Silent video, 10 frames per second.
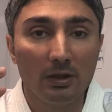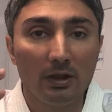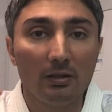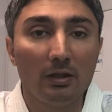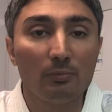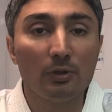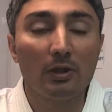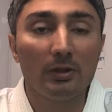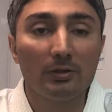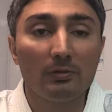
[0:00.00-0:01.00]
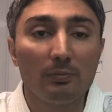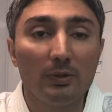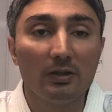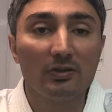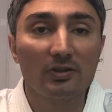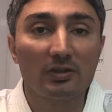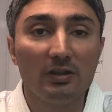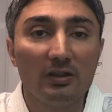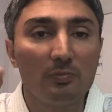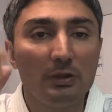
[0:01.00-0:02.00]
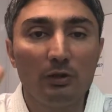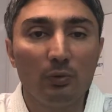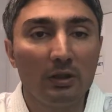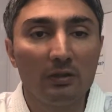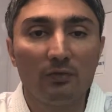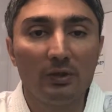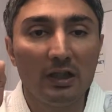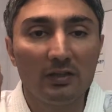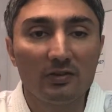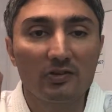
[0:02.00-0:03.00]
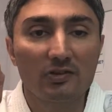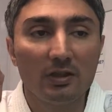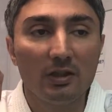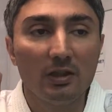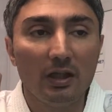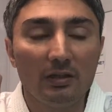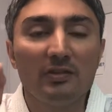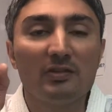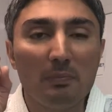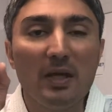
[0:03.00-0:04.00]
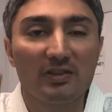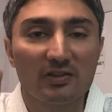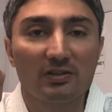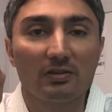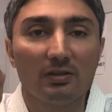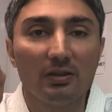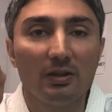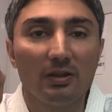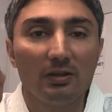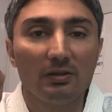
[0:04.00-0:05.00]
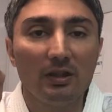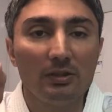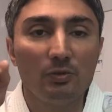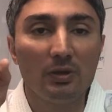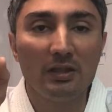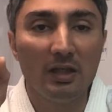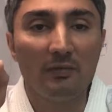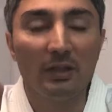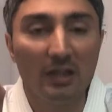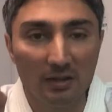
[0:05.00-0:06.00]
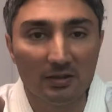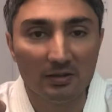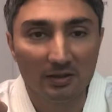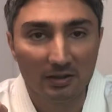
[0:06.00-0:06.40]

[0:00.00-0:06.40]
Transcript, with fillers: in Abdul Qadir because he's been doing it for decades and he's the best that you can ever get.